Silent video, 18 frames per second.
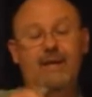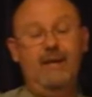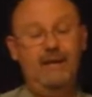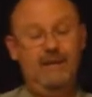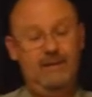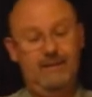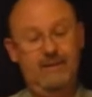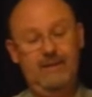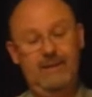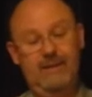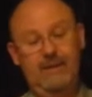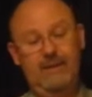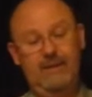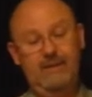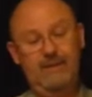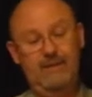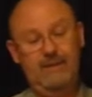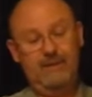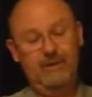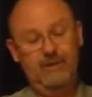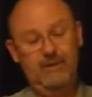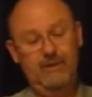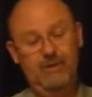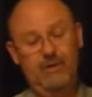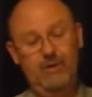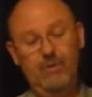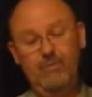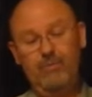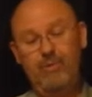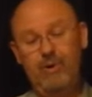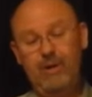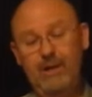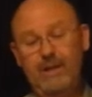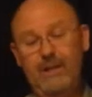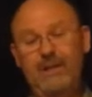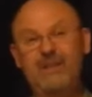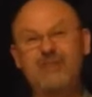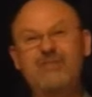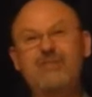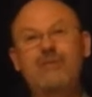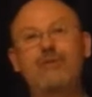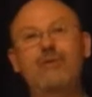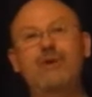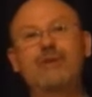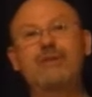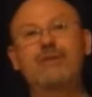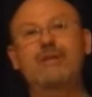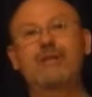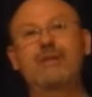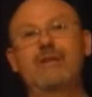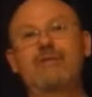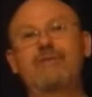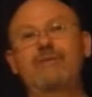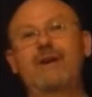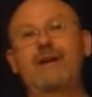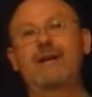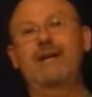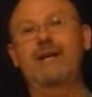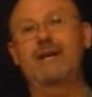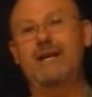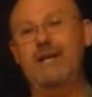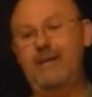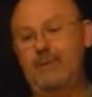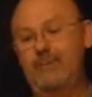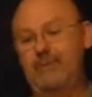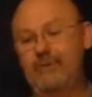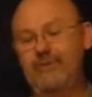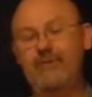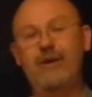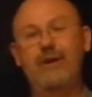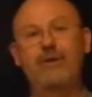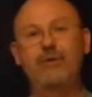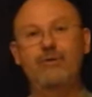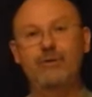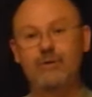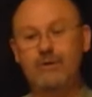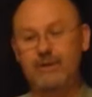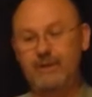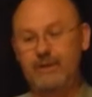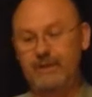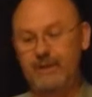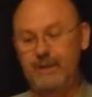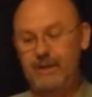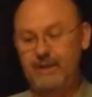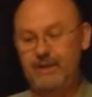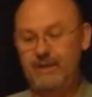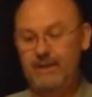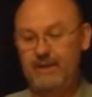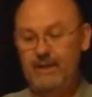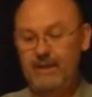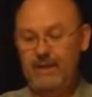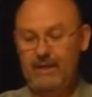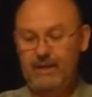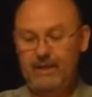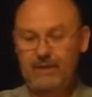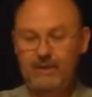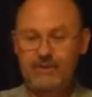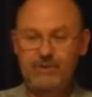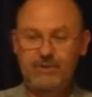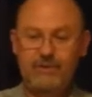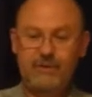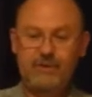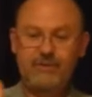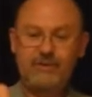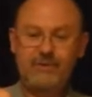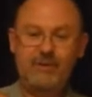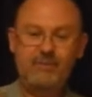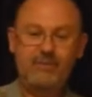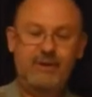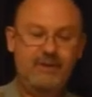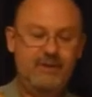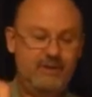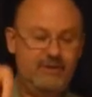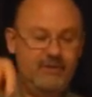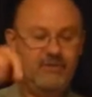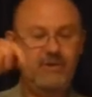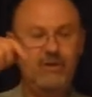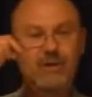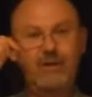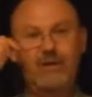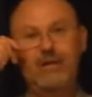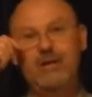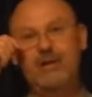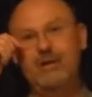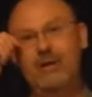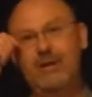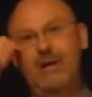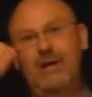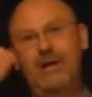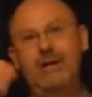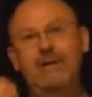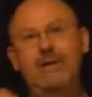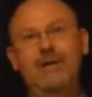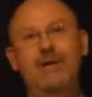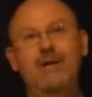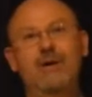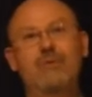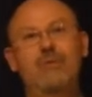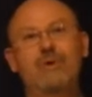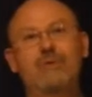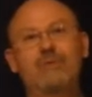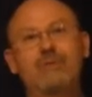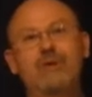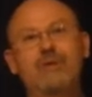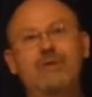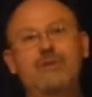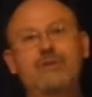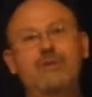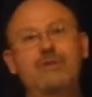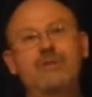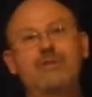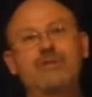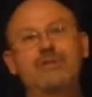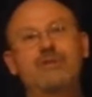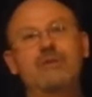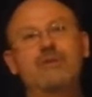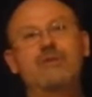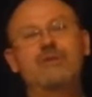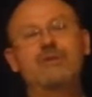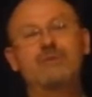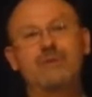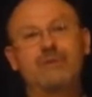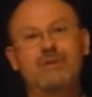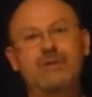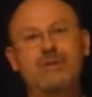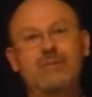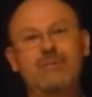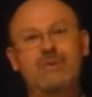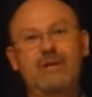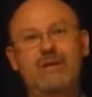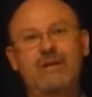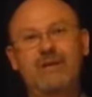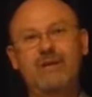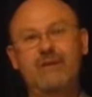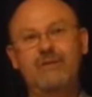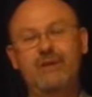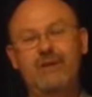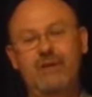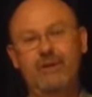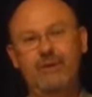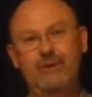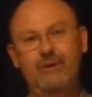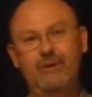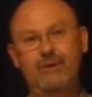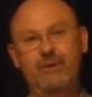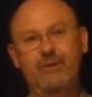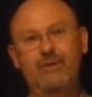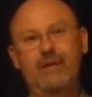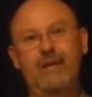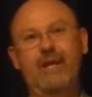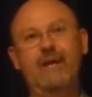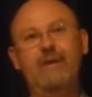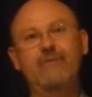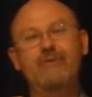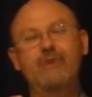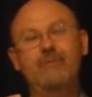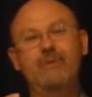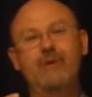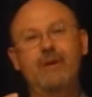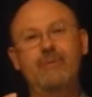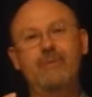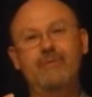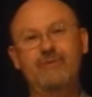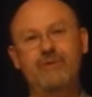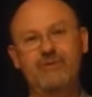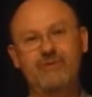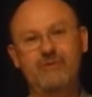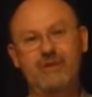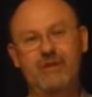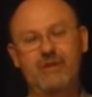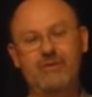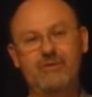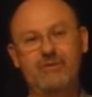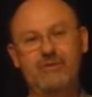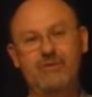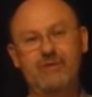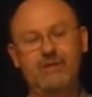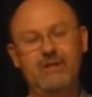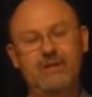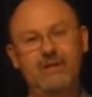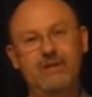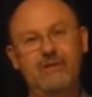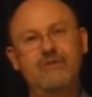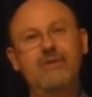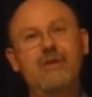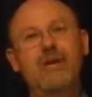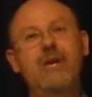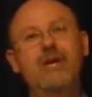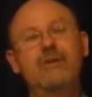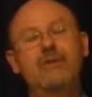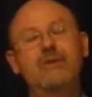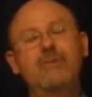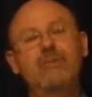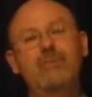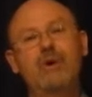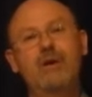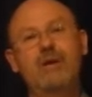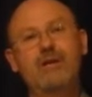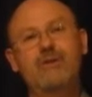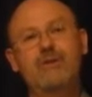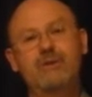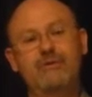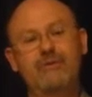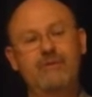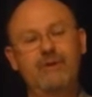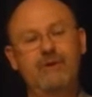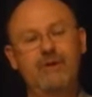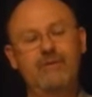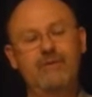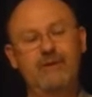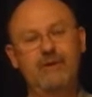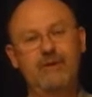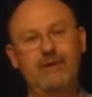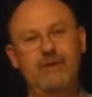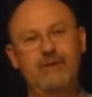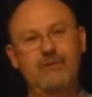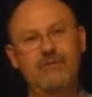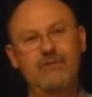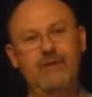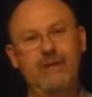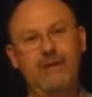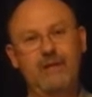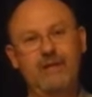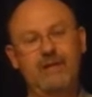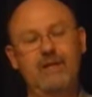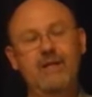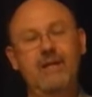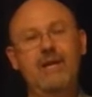And our body is constantly fighting to keep us alkaline. As you can see by the chart here, what research has shown is when somebody is ill or they have some type of disease or sickness, their bodies are very, very acidic.